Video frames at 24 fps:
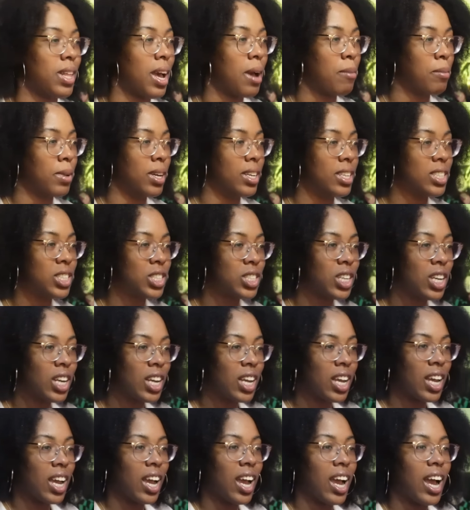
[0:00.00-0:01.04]
me that much.
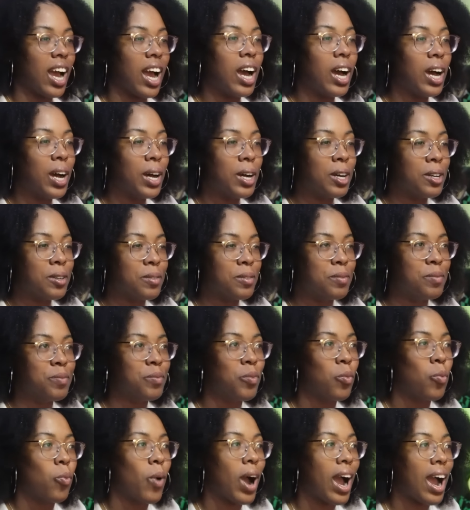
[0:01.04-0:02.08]

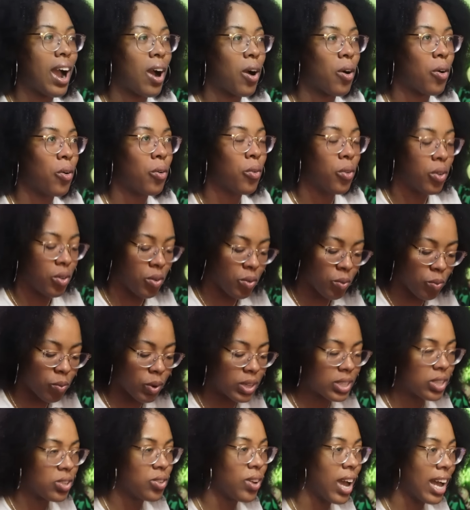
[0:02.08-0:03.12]
Um. Wow.
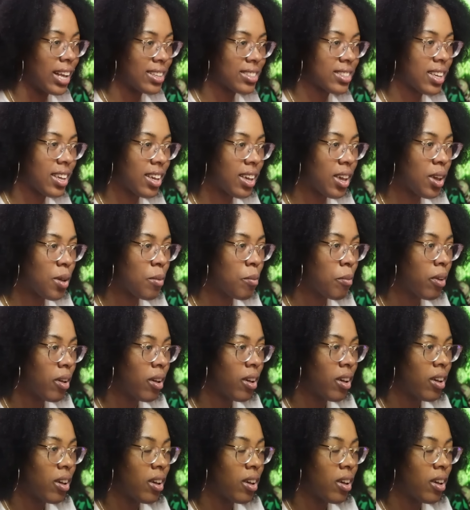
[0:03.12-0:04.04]
What are you asking him?